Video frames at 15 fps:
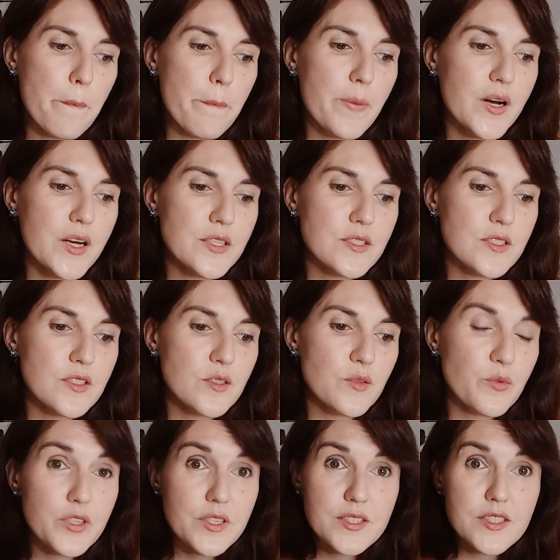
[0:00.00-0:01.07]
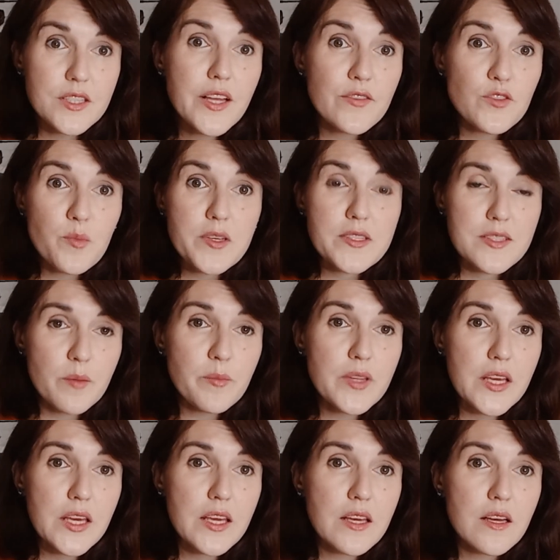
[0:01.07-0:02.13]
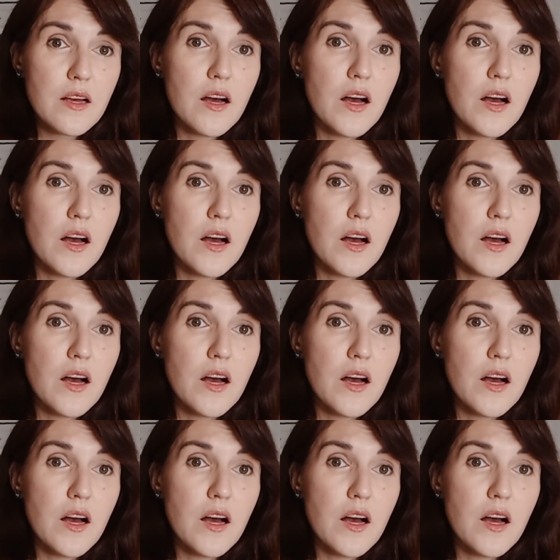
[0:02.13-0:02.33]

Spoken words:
but we still have to buy something.